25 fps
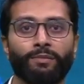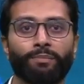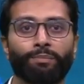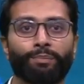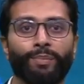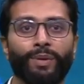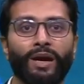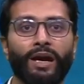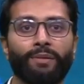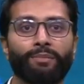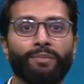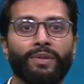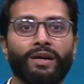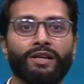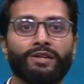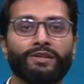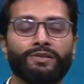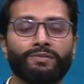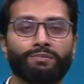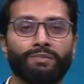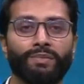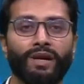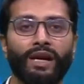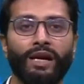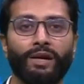
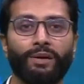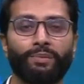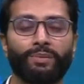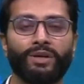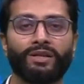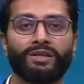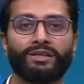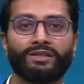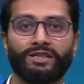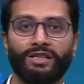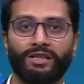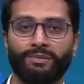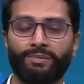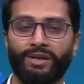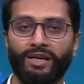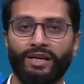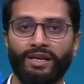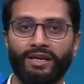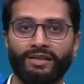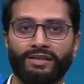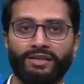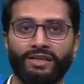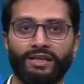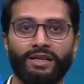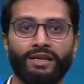Payments made with
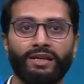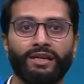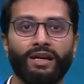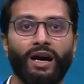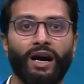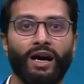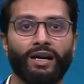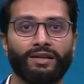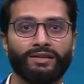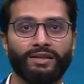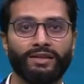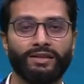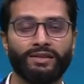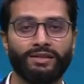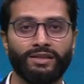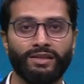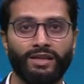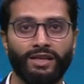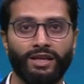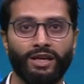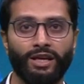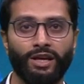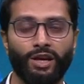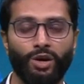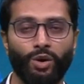CBDC assist
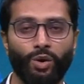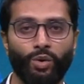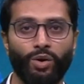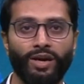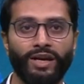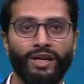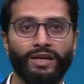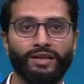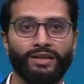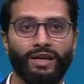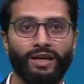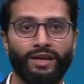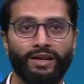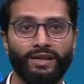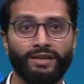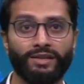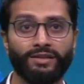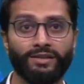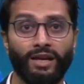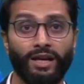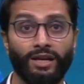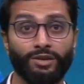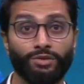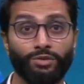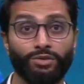in lowering the
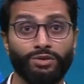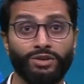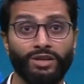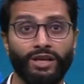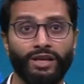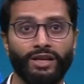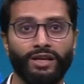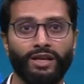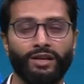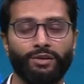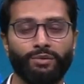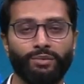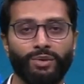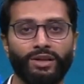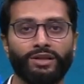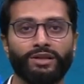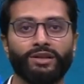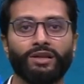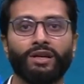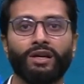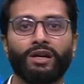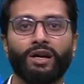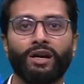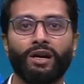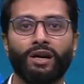risk associated with
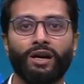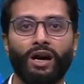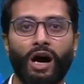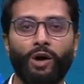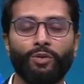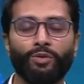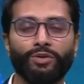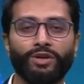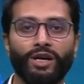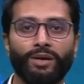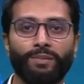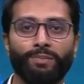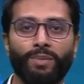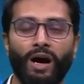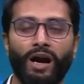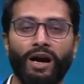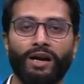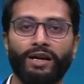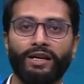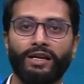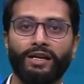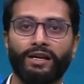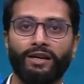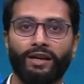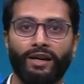
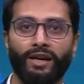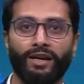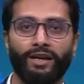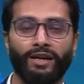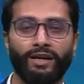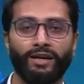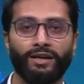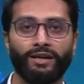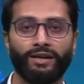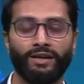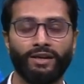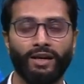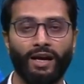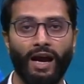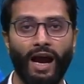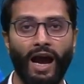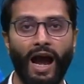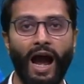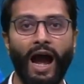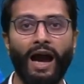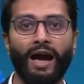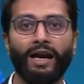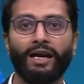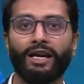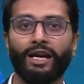counterparty credit
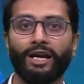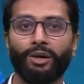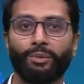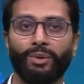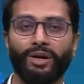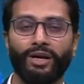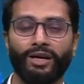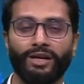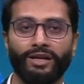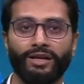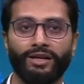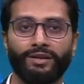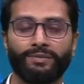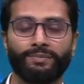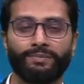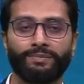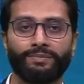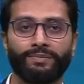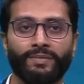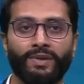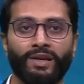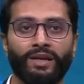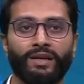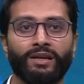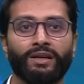and liquidity.
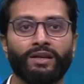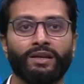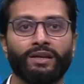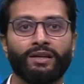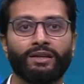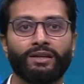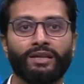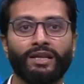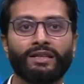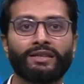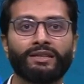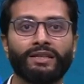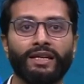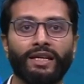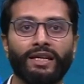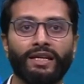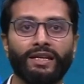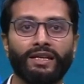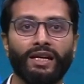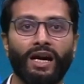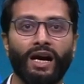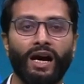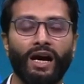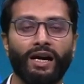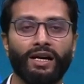This
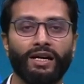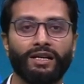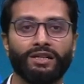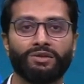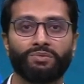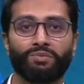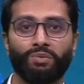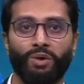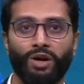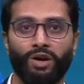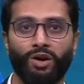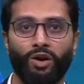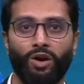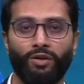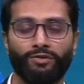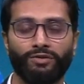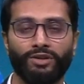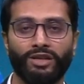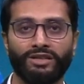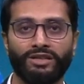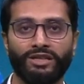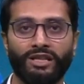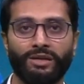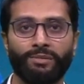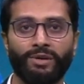area is one of
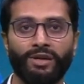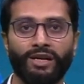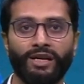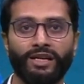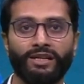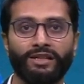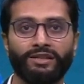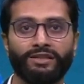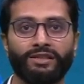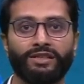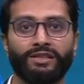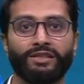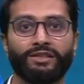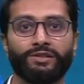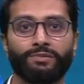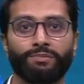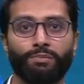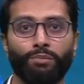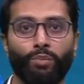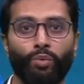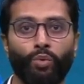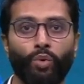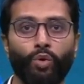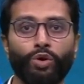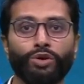the CBDC's
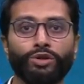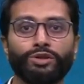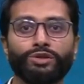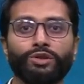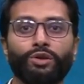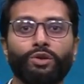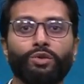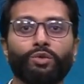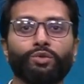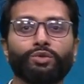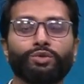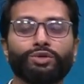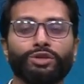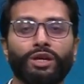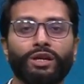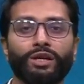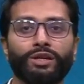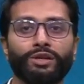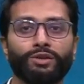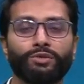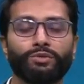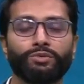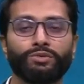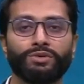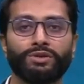most crucial
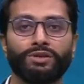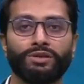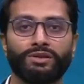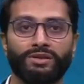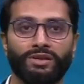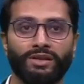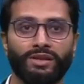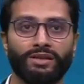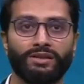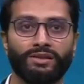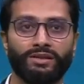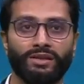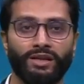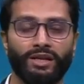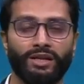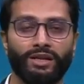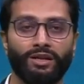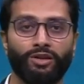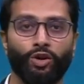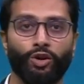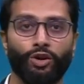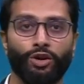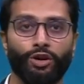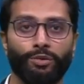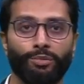use since
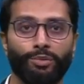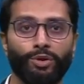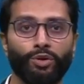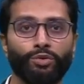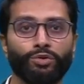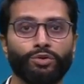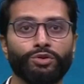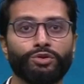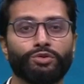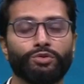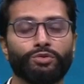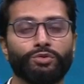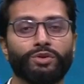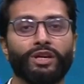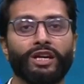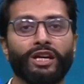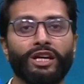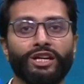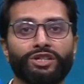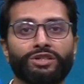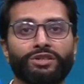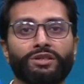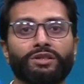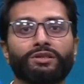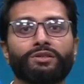it contributes to
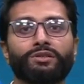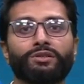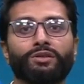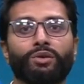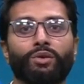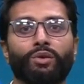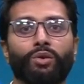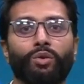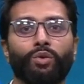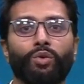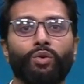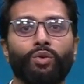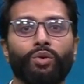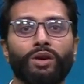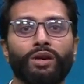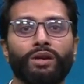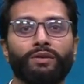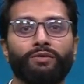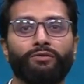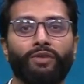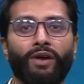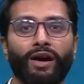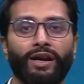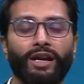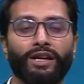nation's whole
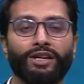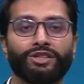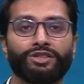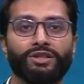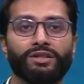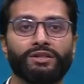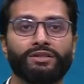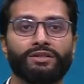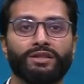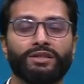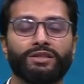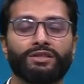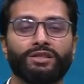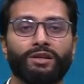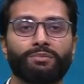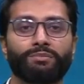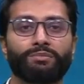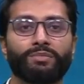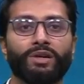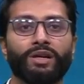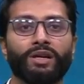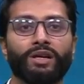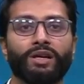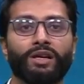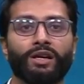financial
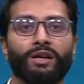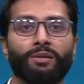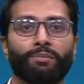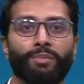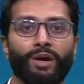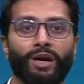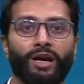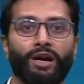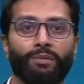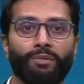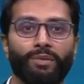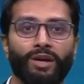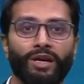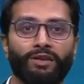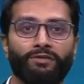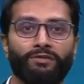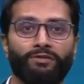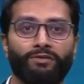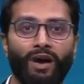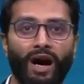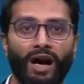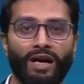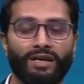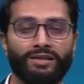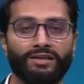system becoming
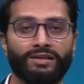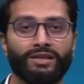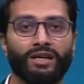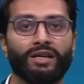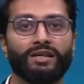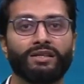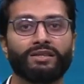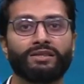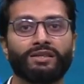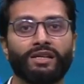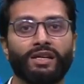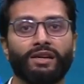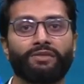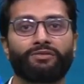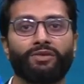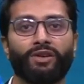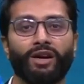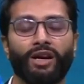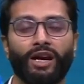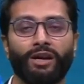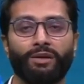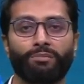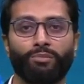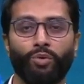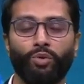faster, safer,
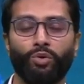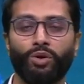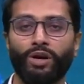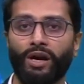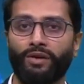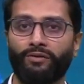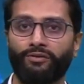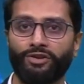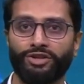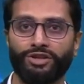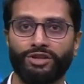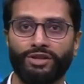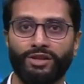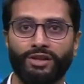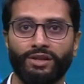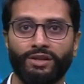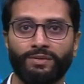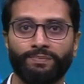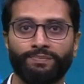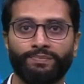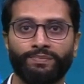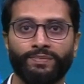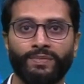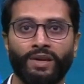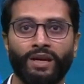and more efficient.
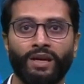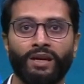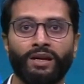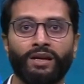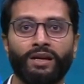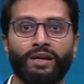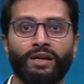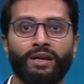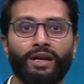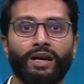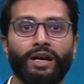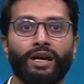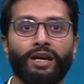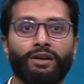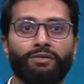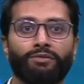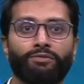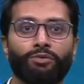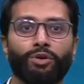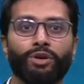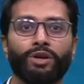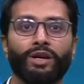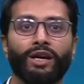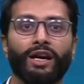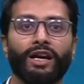It
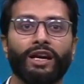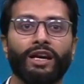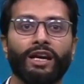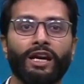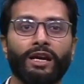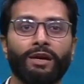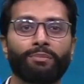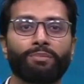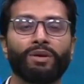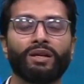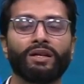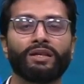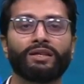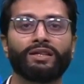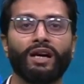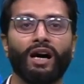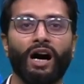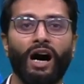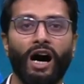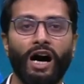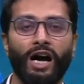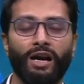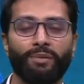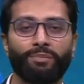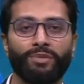would enable the
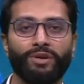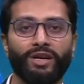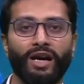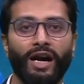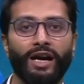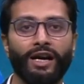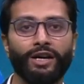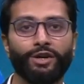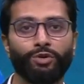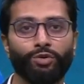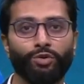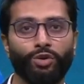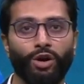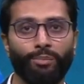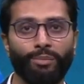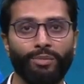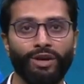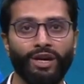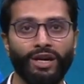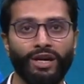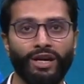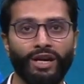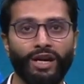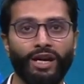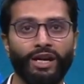RBI to
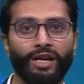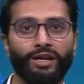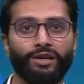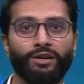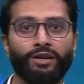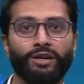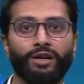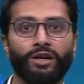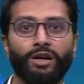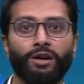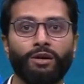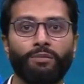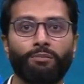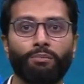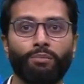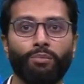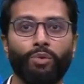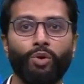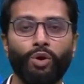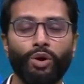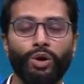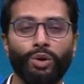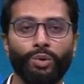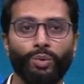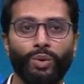communicate
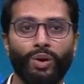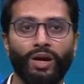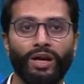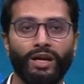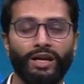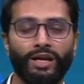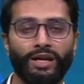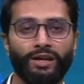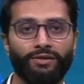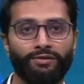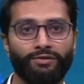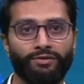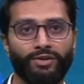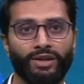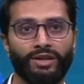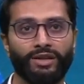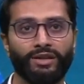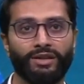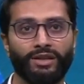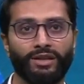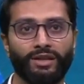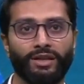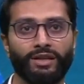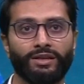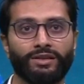more quickly
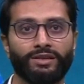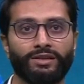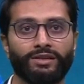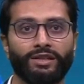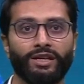with its